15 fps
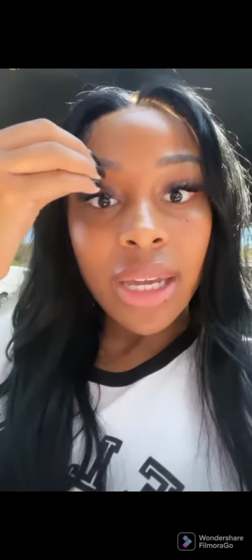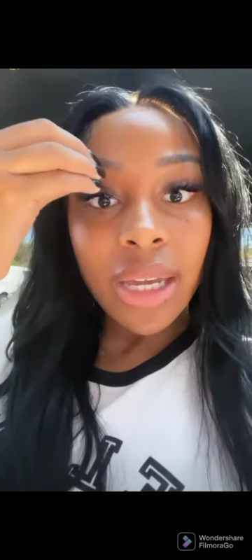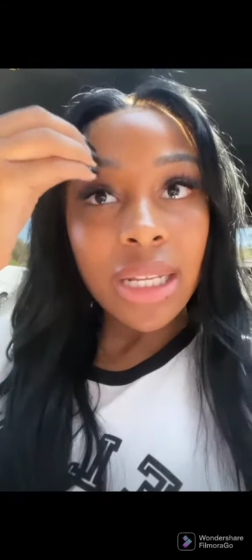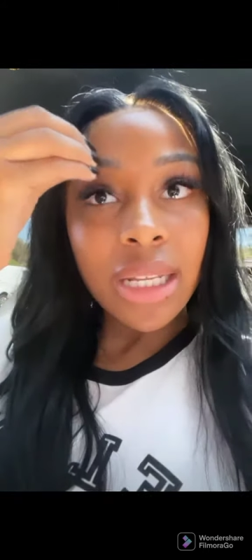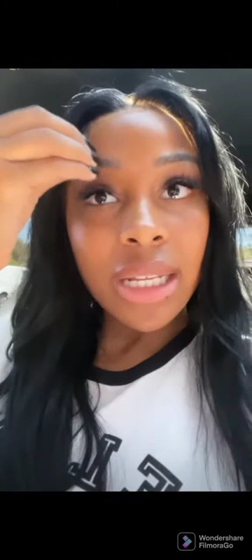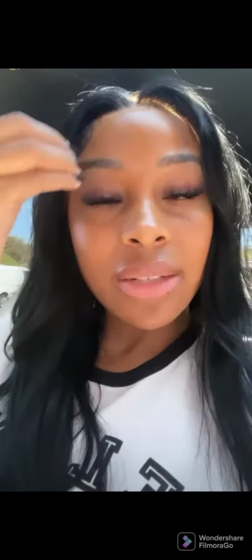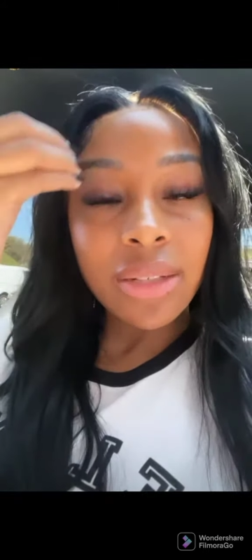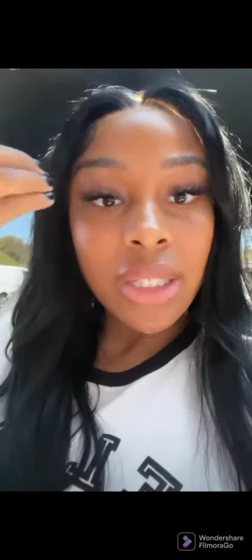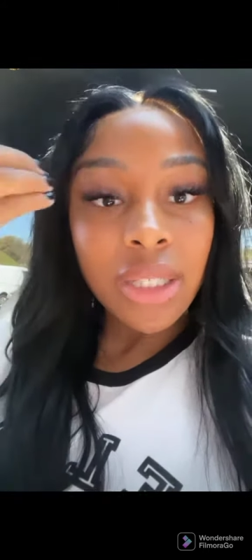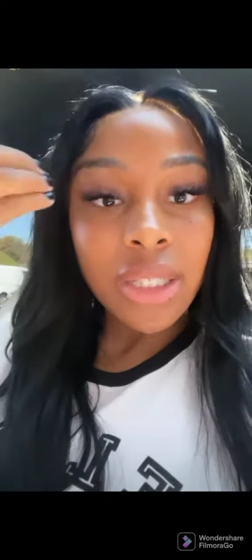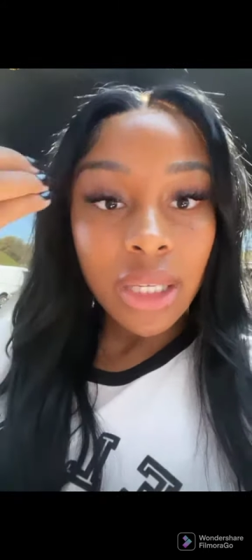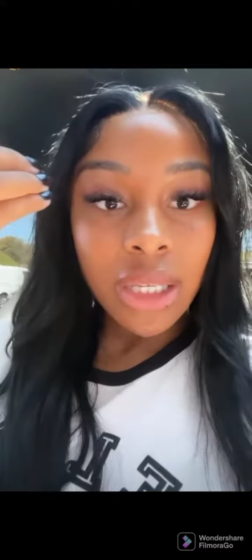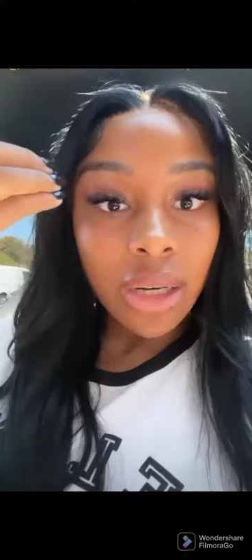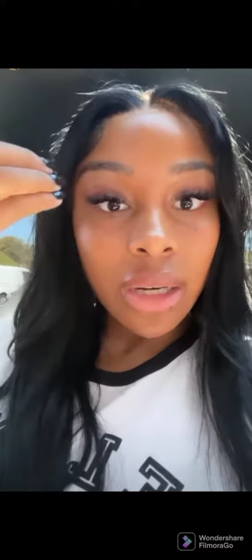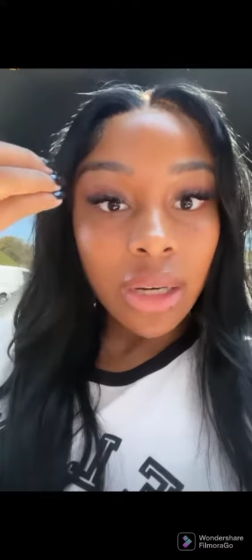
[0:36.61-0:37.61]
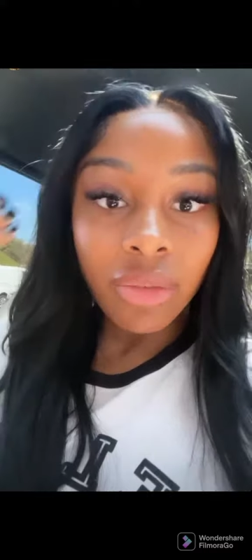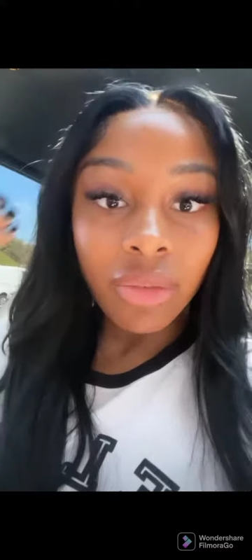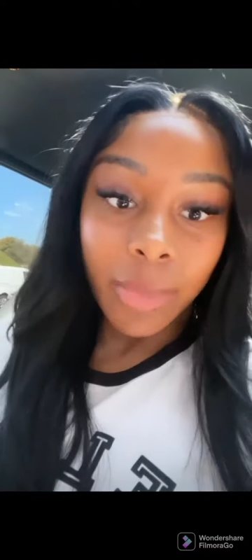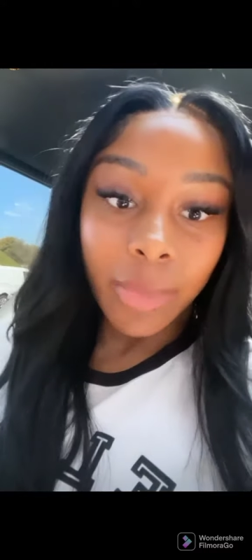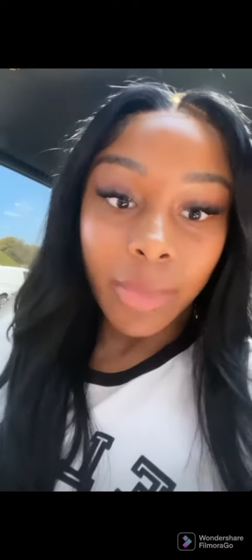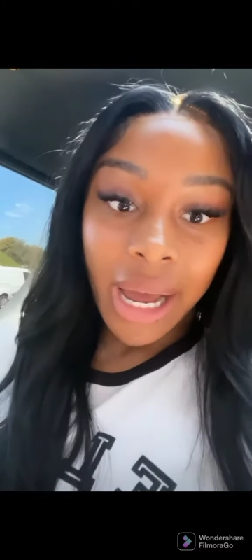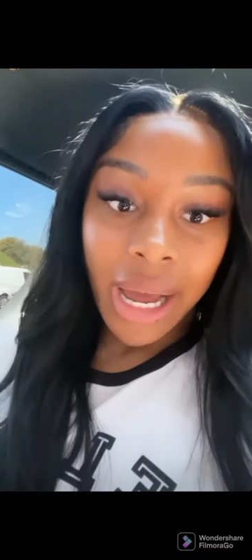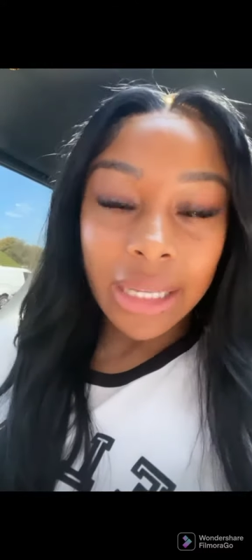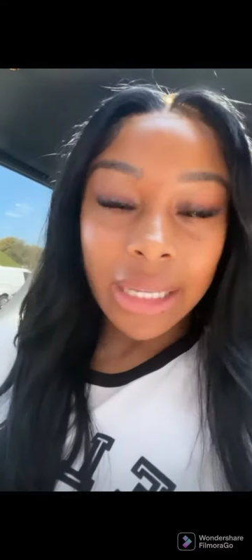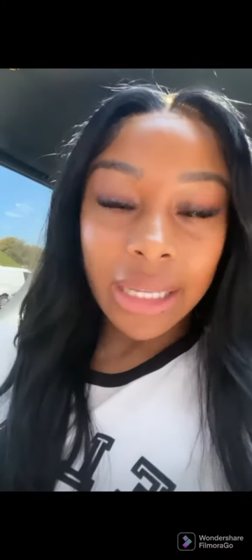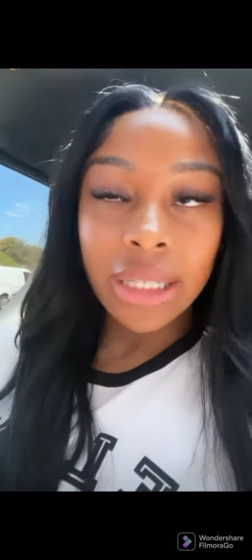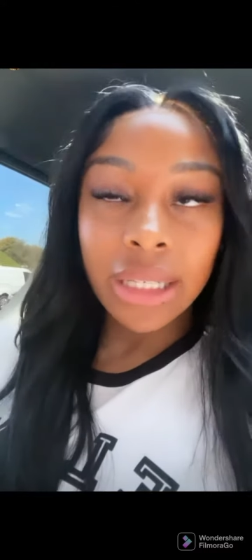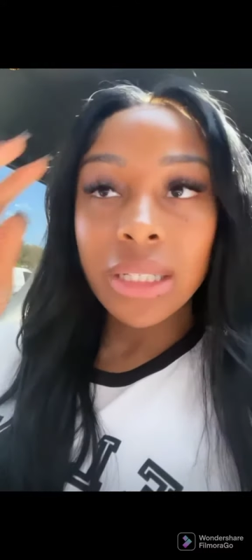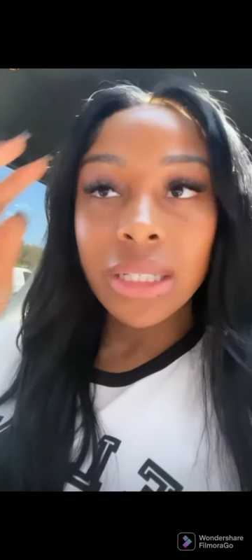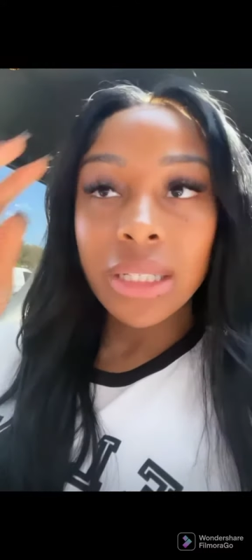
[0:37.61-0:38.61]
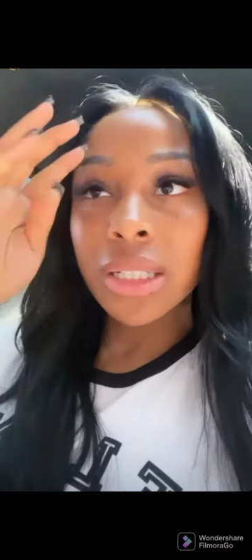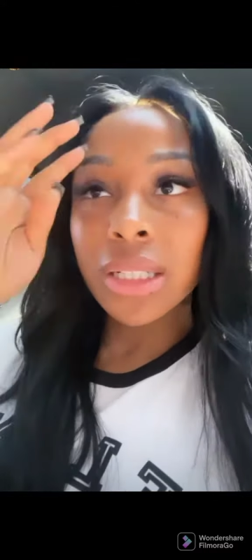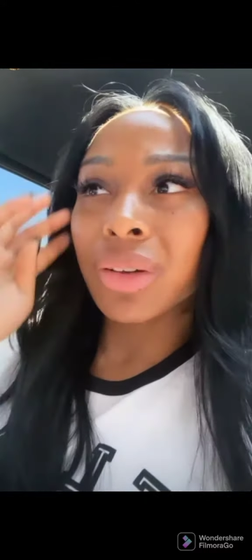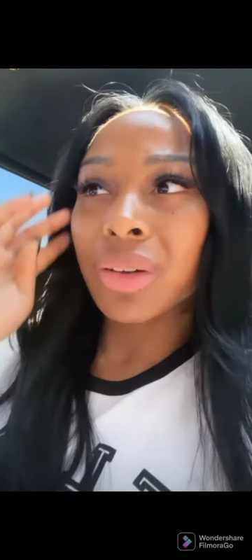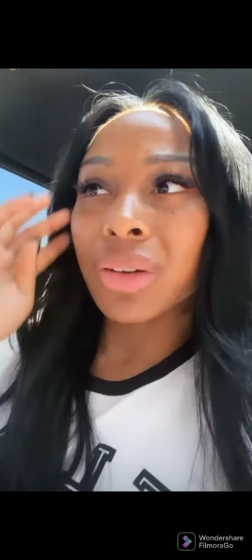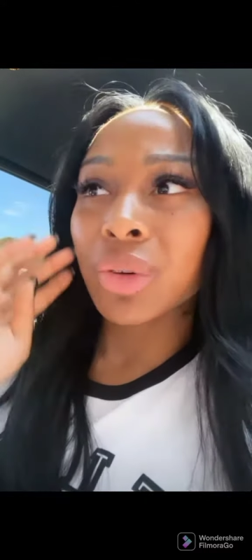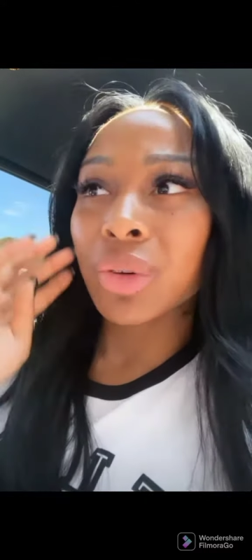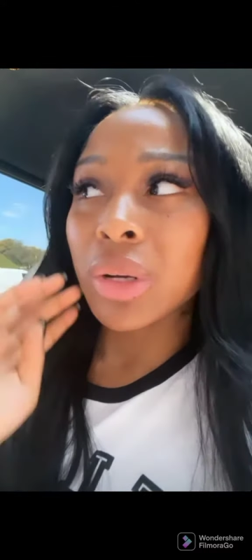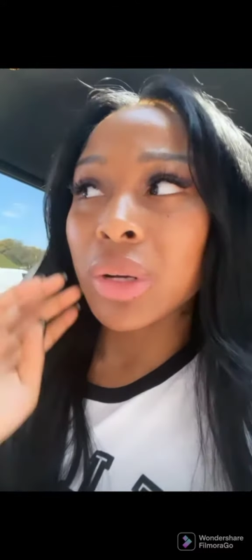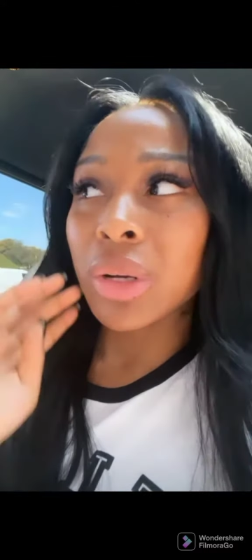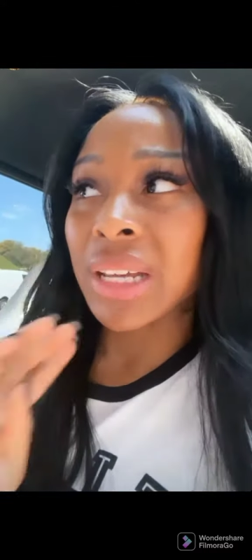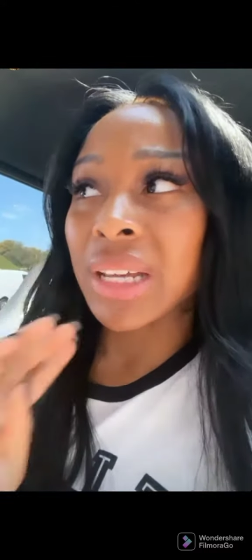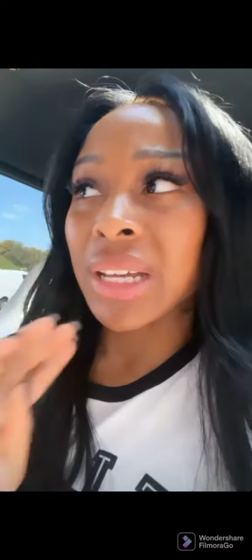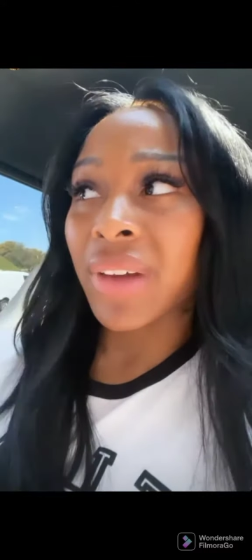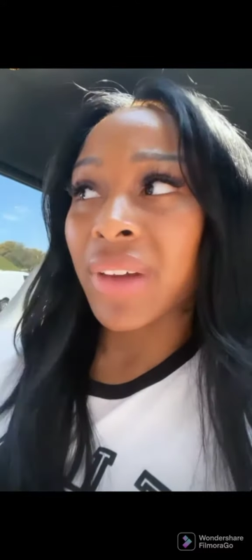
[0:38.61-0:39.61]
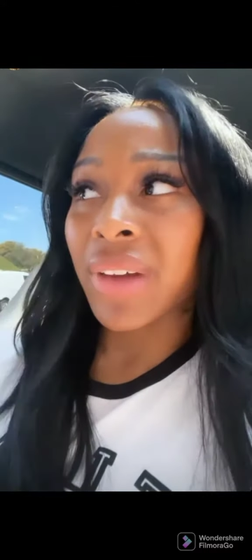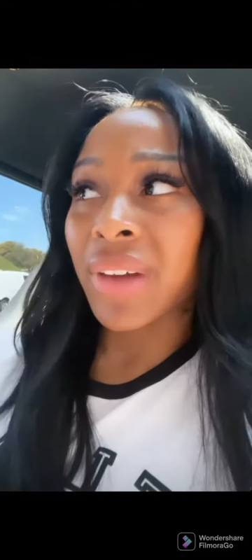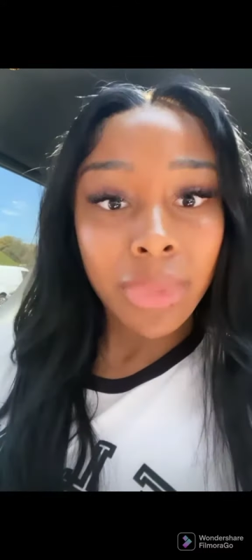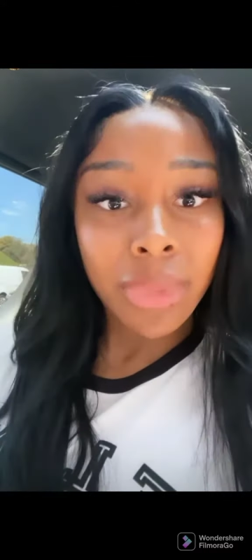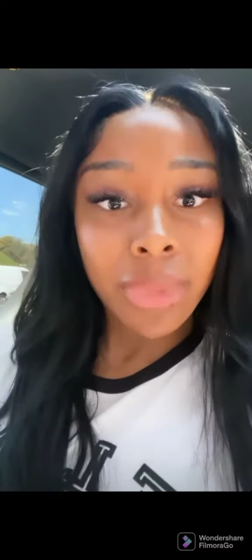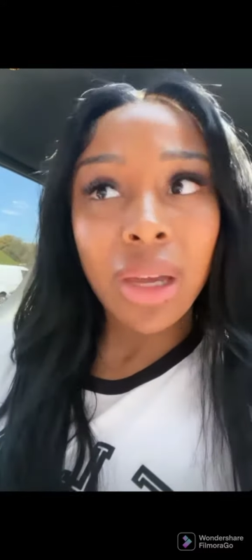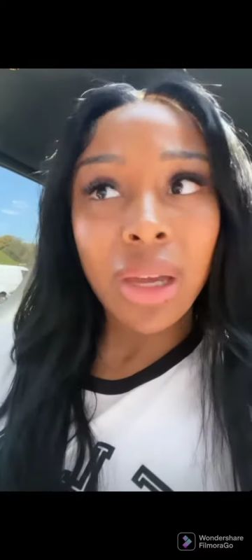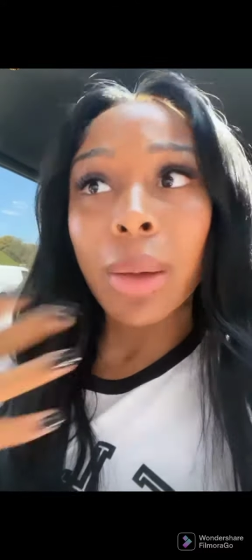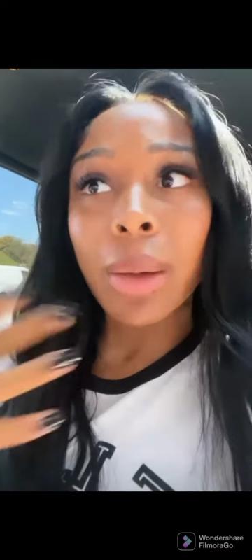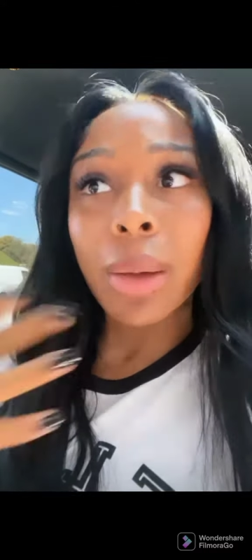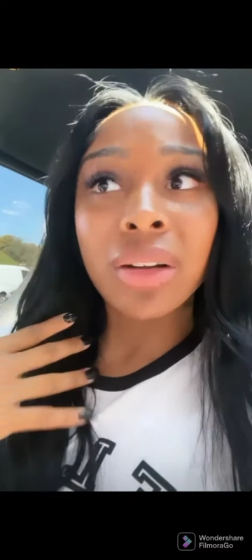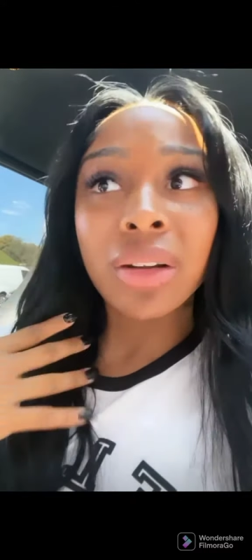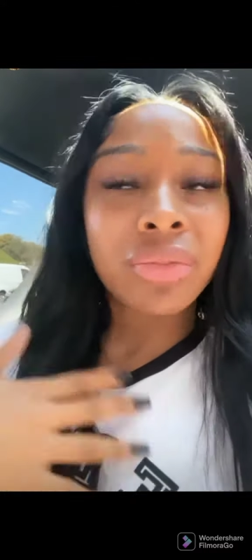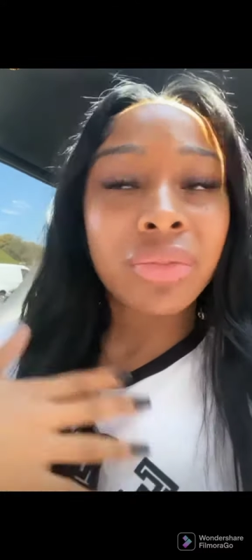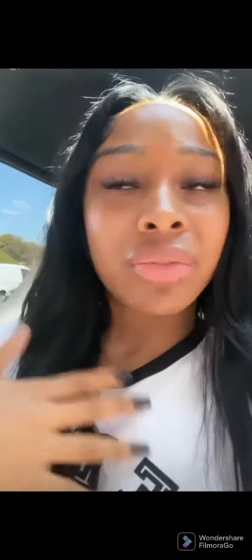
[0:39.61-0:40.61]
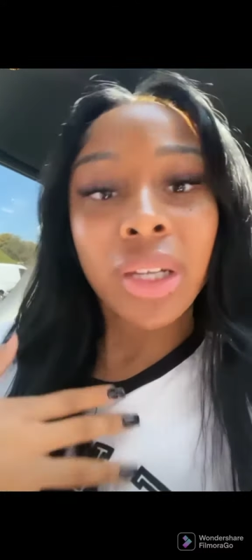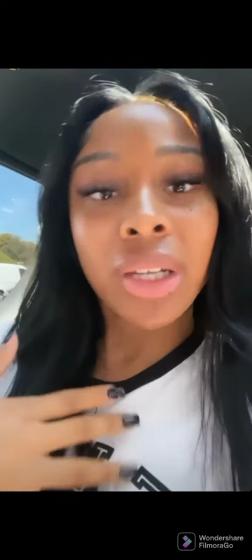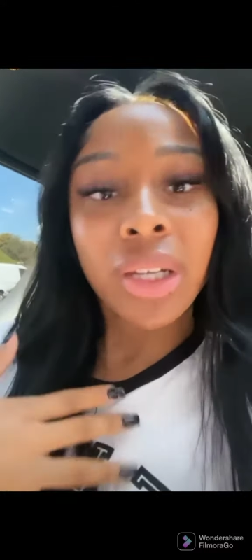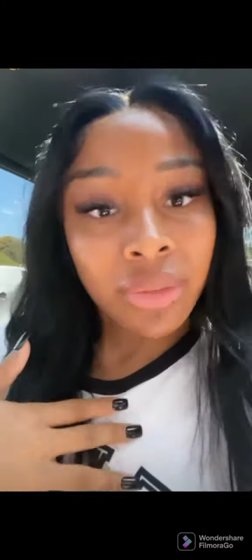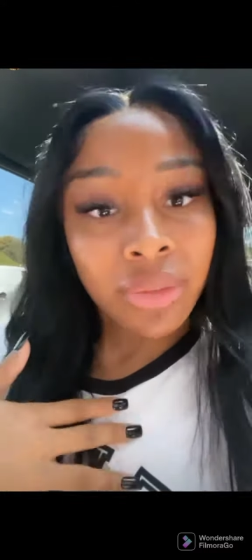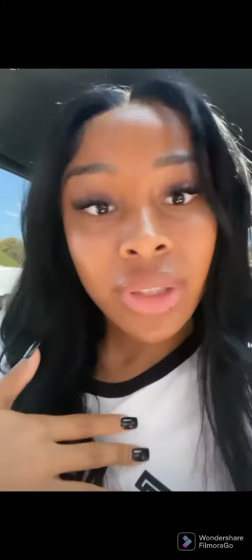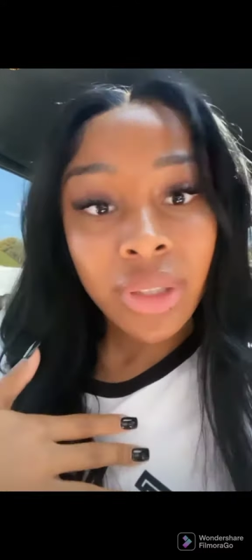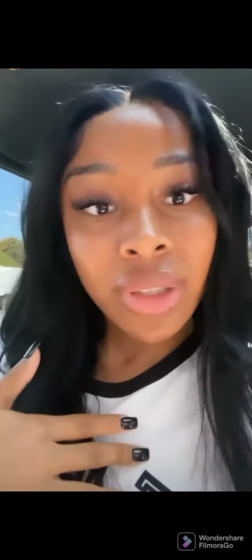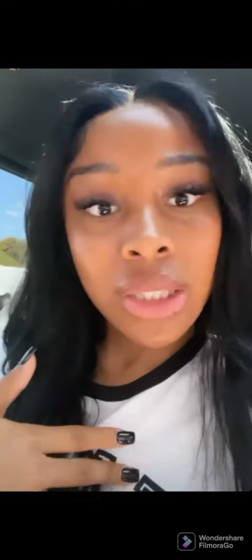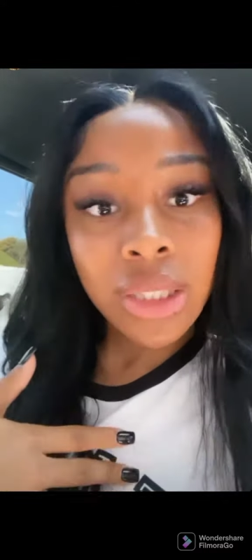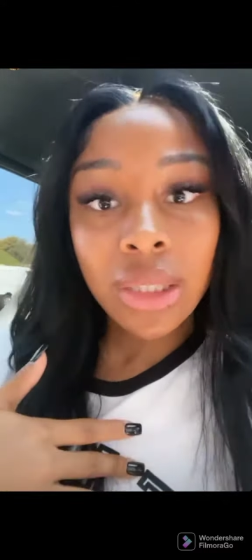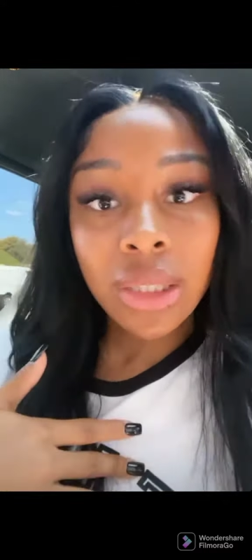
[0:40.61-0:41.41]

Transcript: So, of course, if I have the money to fix something, I'm going to fix just I've always been that girl.